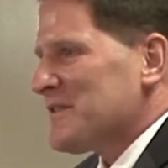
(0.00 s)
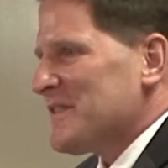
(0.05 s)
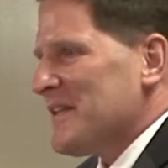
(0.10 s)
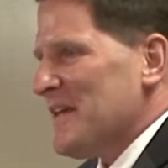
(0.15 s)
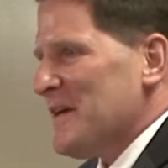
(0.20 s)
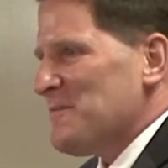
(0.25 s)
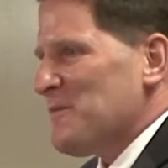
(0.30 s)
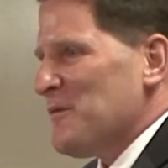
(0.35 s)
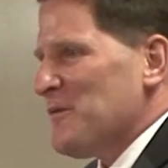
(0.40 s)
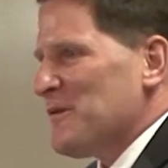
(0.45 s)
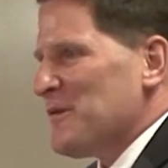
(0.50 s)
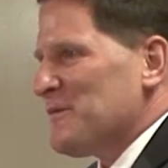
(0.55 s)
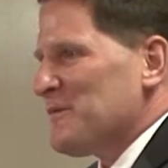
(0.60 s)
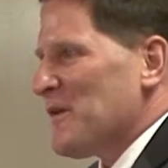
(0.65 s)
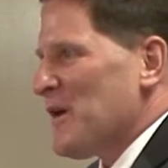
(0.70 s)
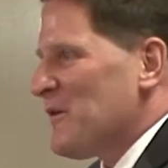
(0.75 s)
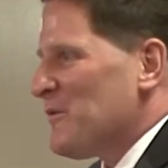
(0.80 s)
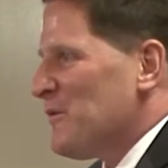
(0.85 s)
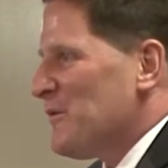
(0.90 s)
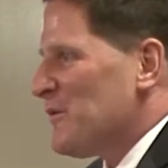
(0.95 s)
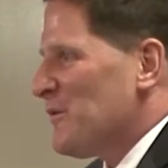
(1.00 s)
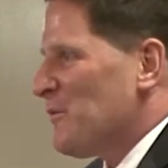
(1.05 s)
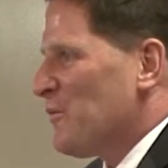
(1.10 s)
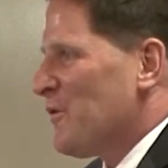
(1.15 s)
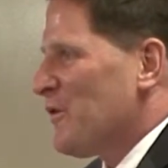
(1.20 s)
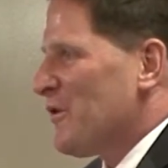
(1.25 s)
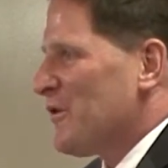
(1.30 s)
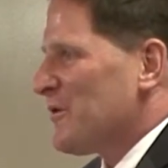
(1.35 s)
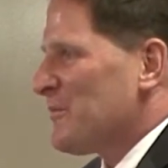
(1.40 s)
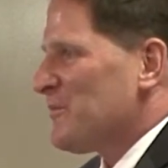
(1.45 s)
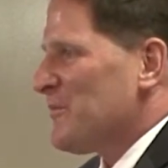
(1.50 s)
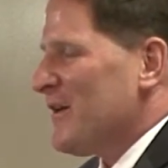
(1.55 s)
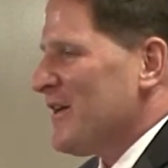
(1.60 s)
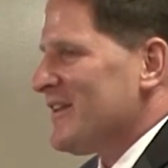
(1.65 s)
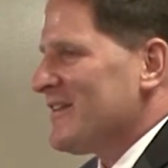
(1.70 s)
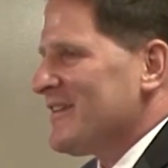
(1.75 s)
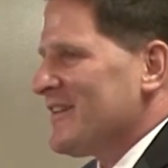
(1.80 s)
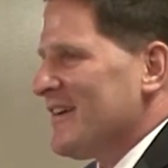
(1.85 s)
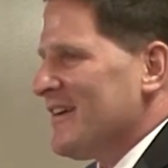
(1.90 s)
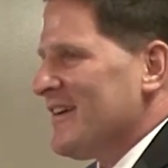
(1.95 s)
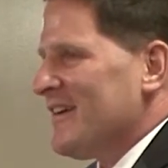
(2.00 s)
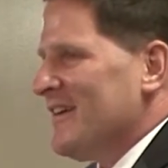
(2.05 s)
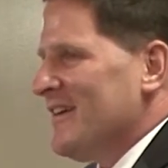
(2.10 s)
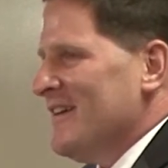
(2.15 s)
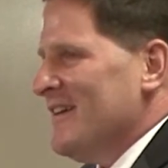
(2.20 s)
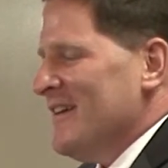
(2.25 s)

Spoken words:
standpoint of not wanting to work, but